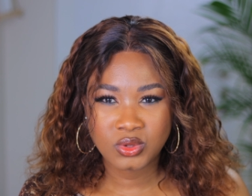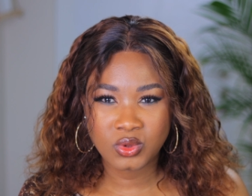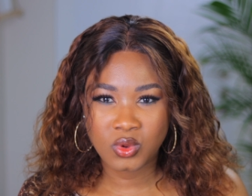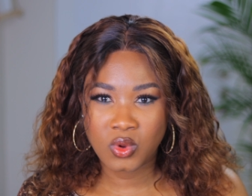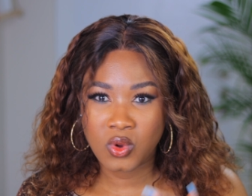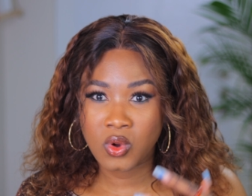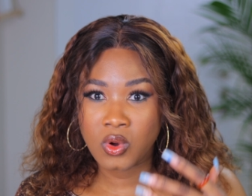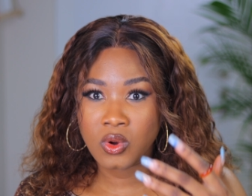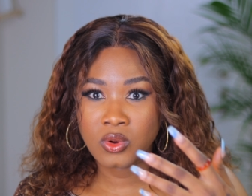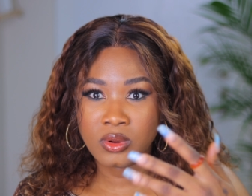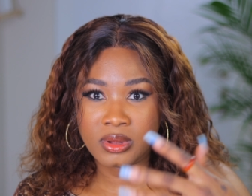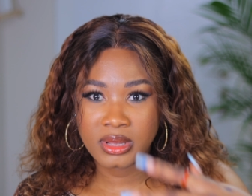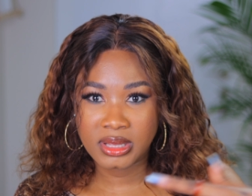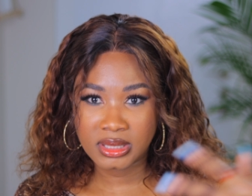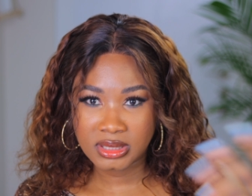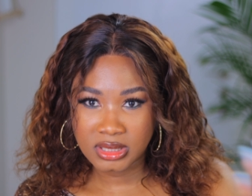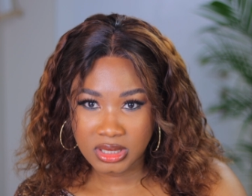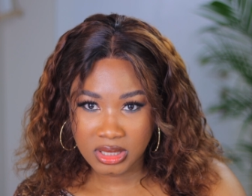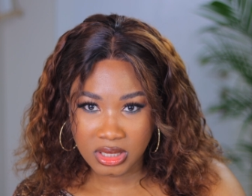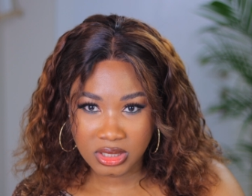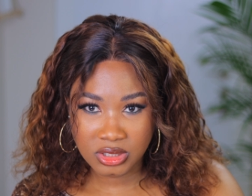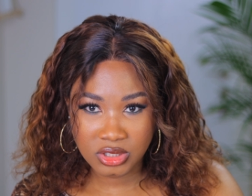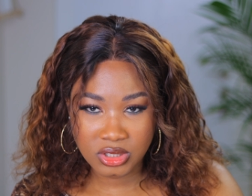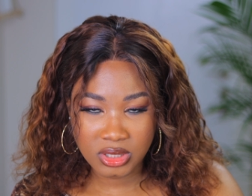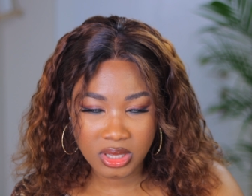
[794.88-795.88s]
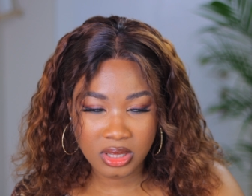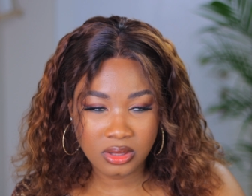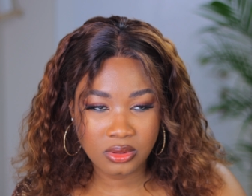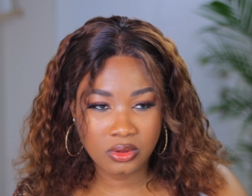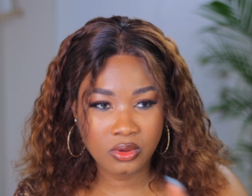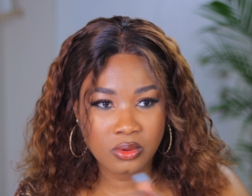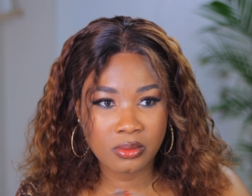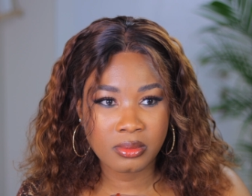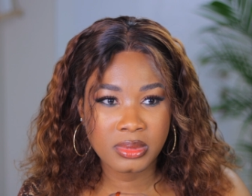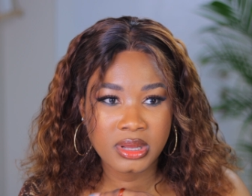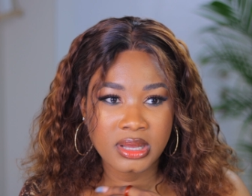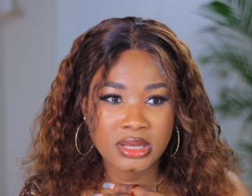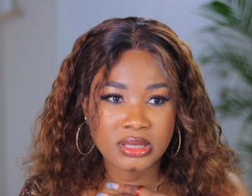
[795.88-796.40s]
to call international
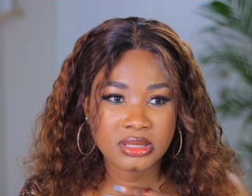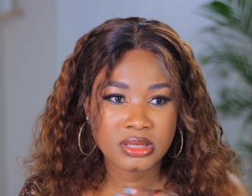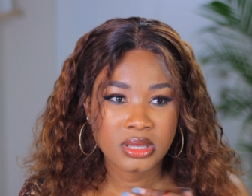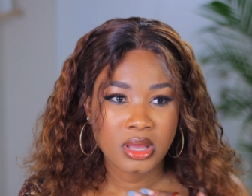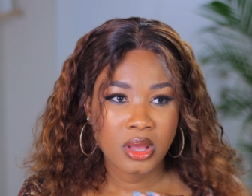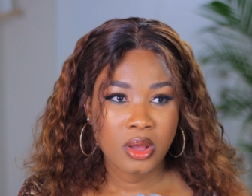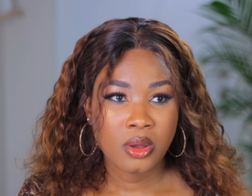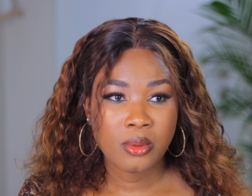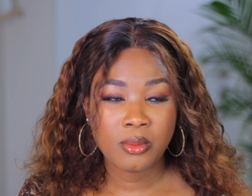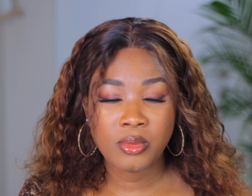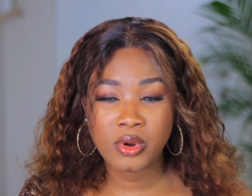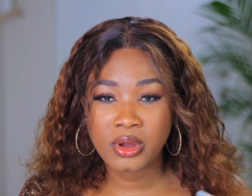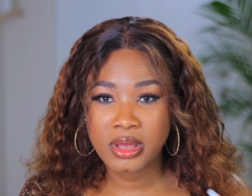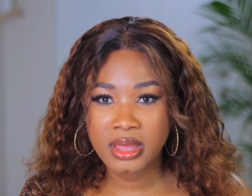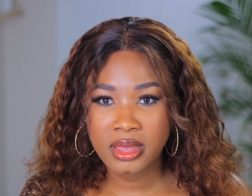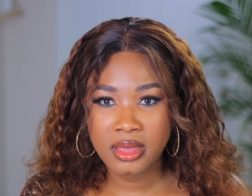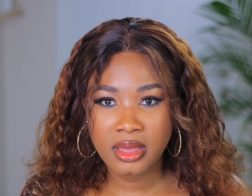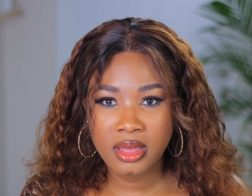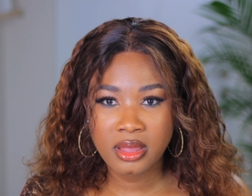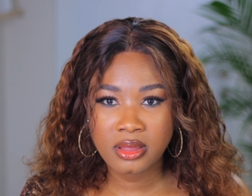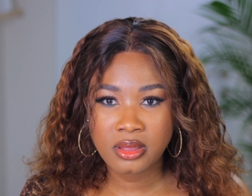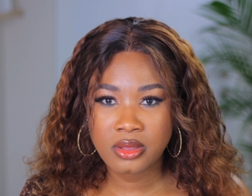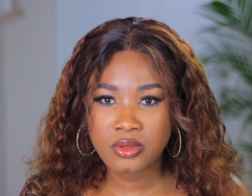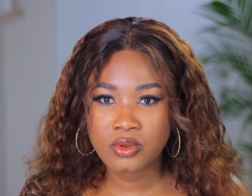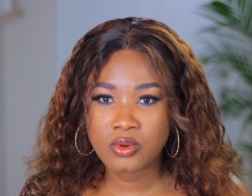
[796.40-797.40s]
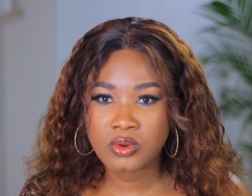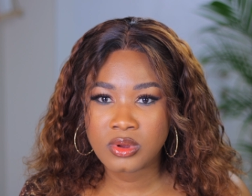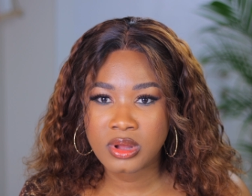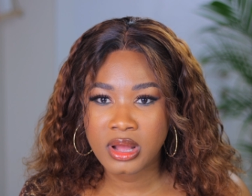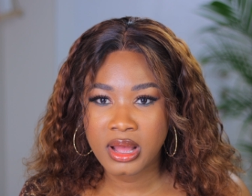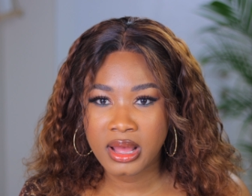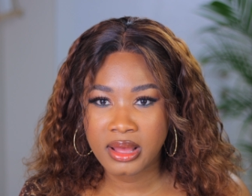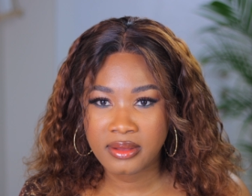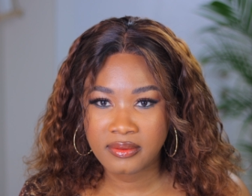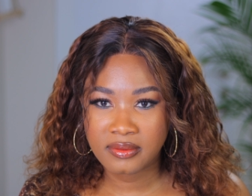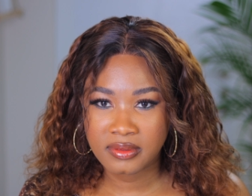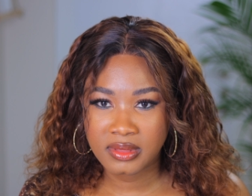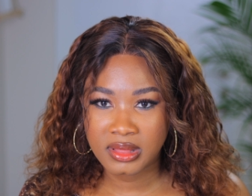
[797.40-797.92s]
numbers. But here they don't
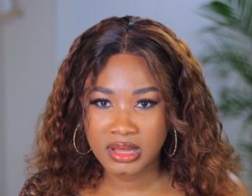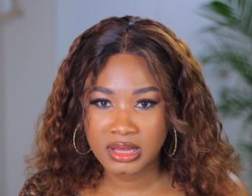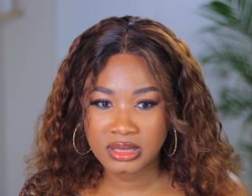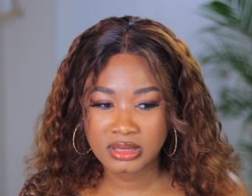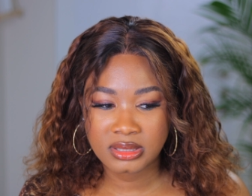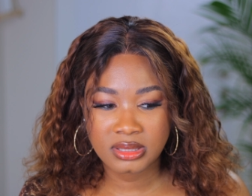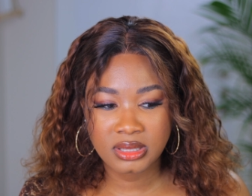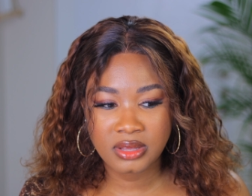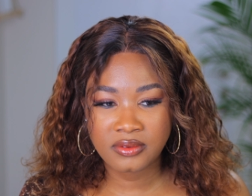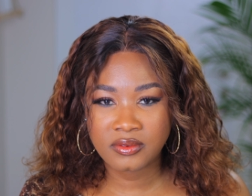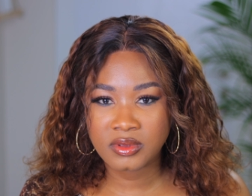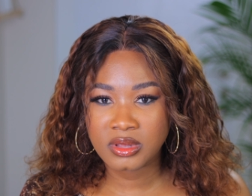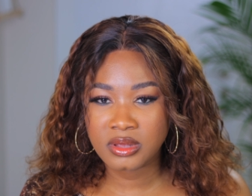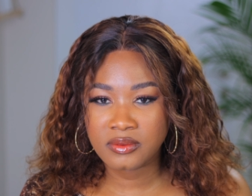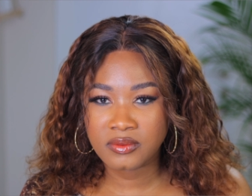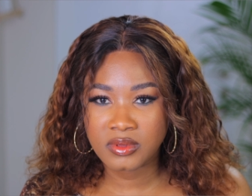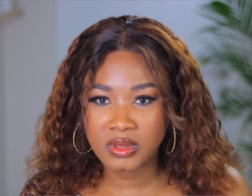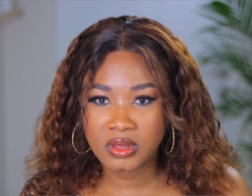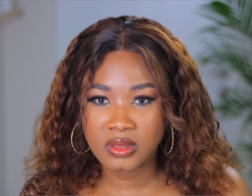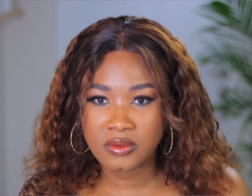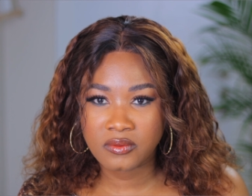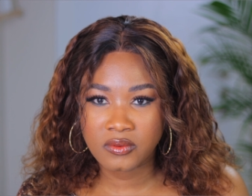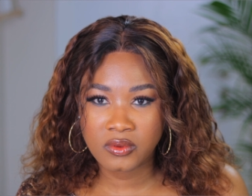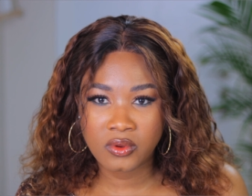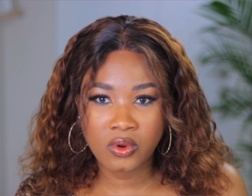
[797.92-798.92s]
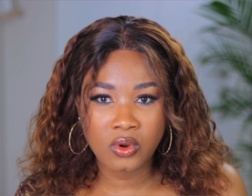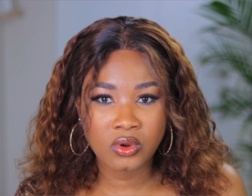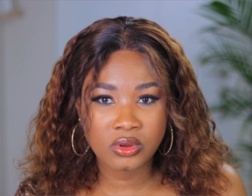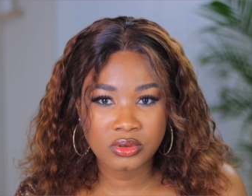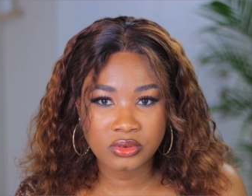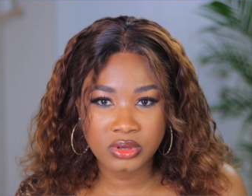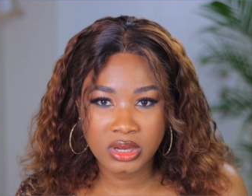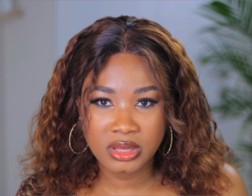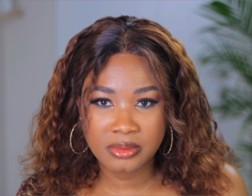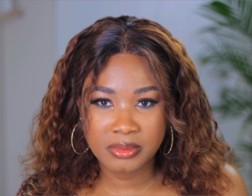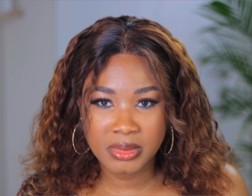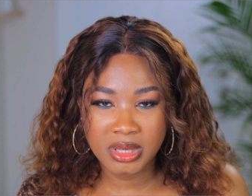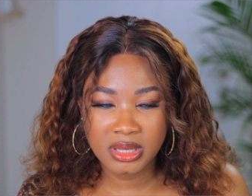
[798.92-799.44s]
have that. Even if they give you
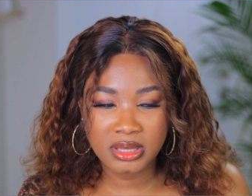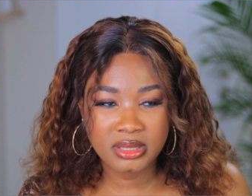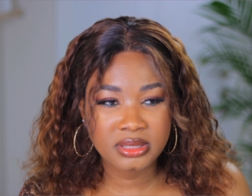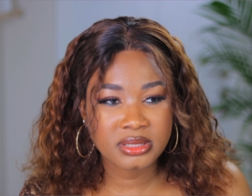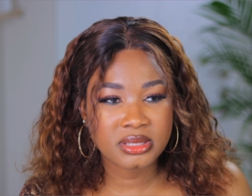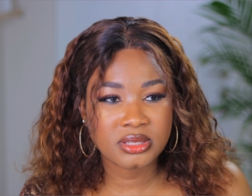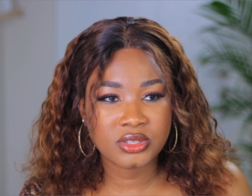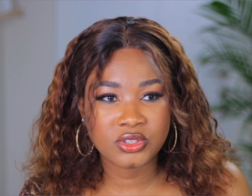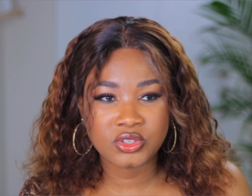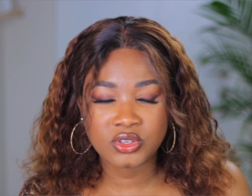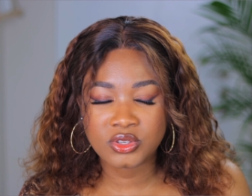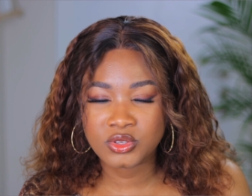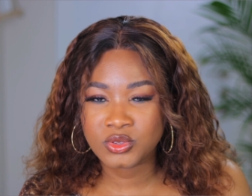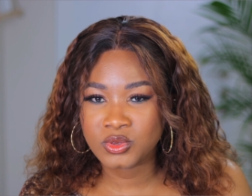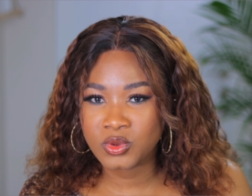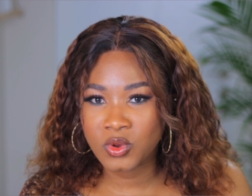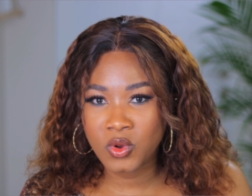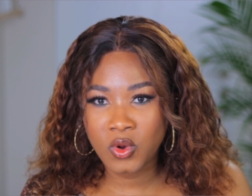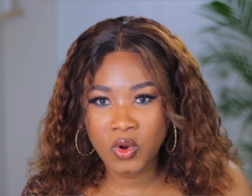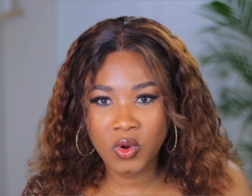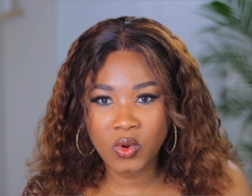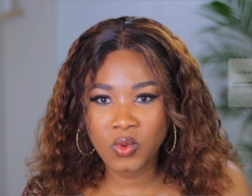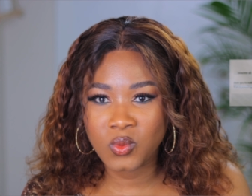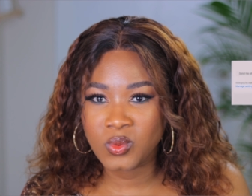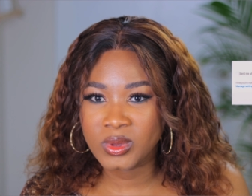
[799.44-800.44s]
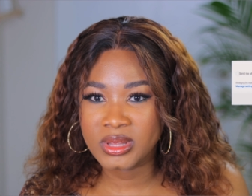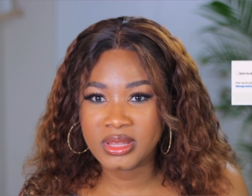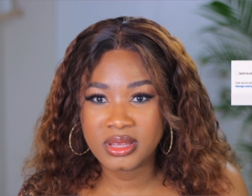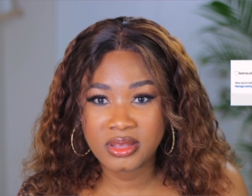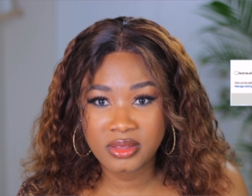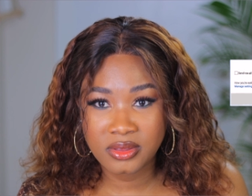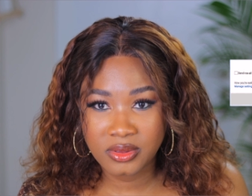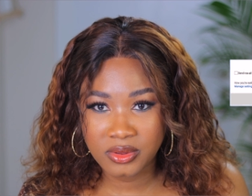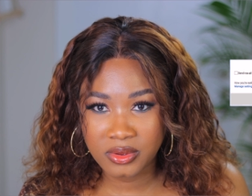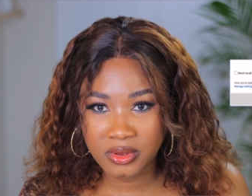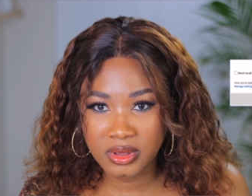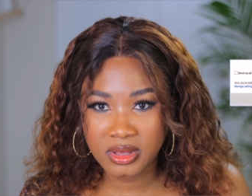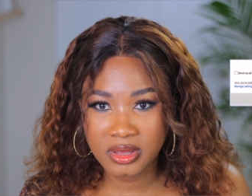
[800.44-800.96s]
100 minutes, it's just to call
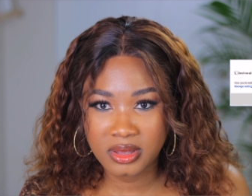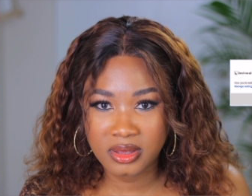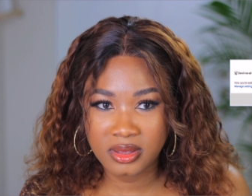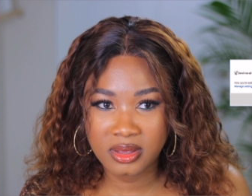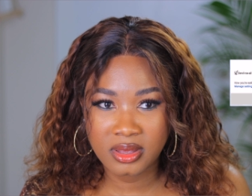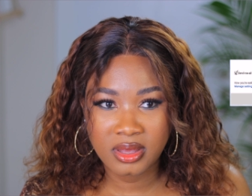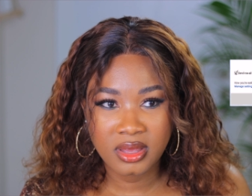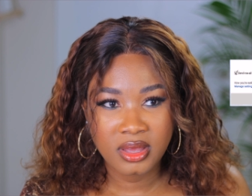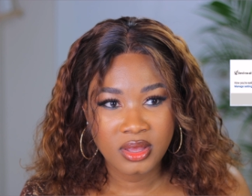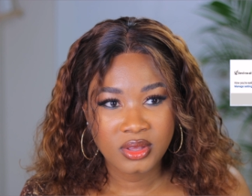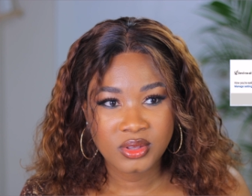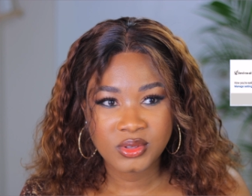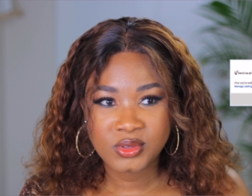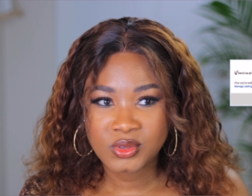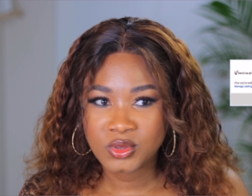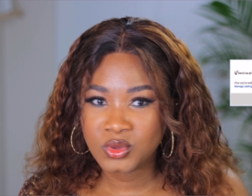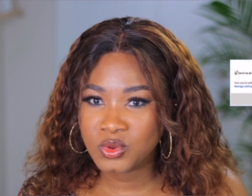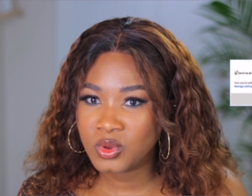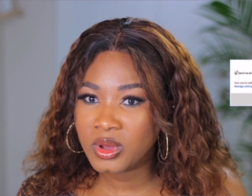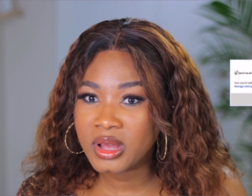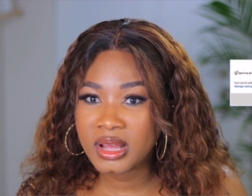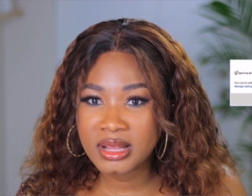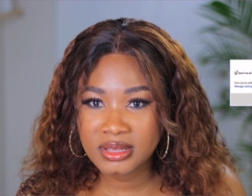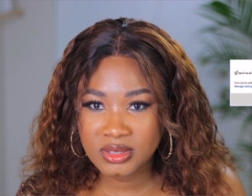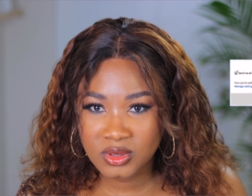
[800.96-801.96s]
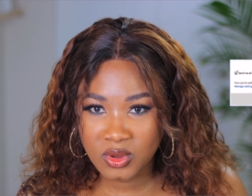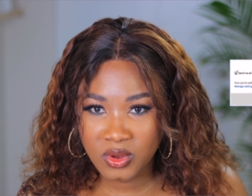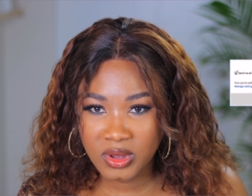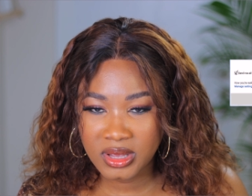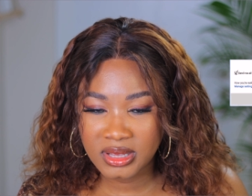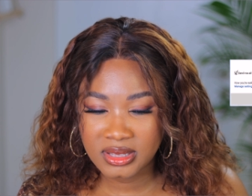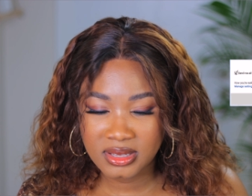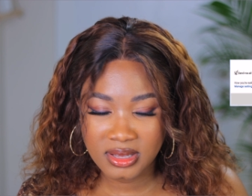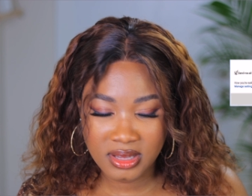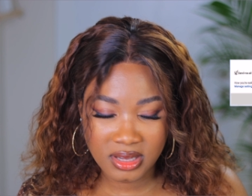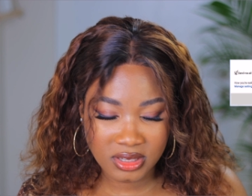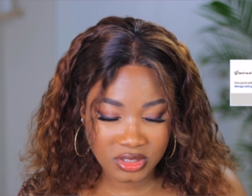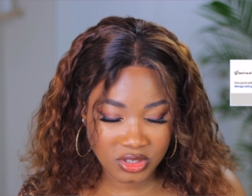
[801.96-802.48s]
within Turkey. You can't call
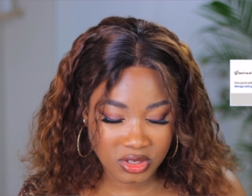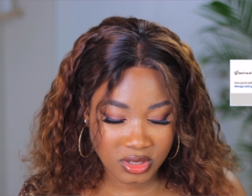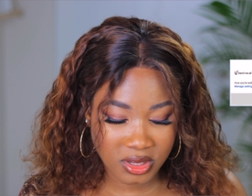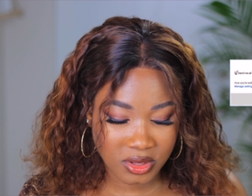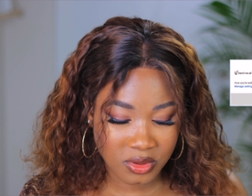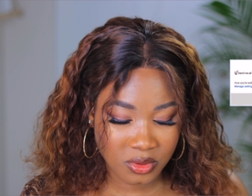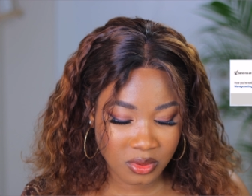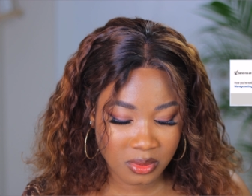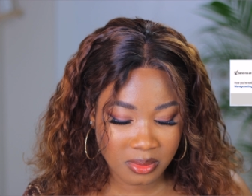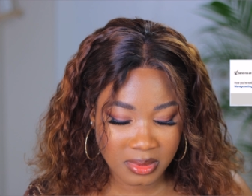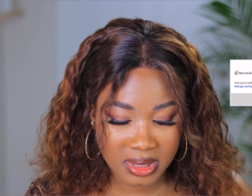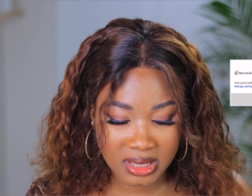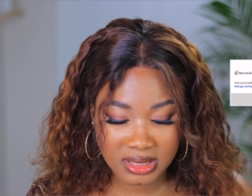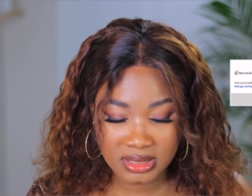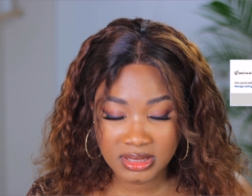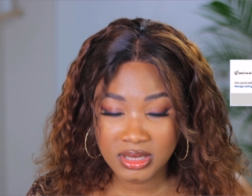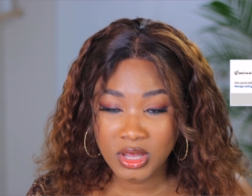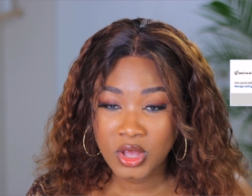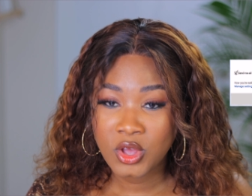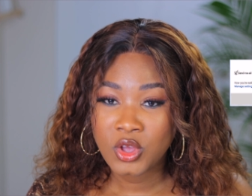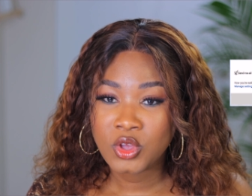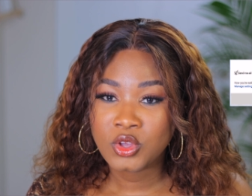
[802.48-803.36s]
international numbers.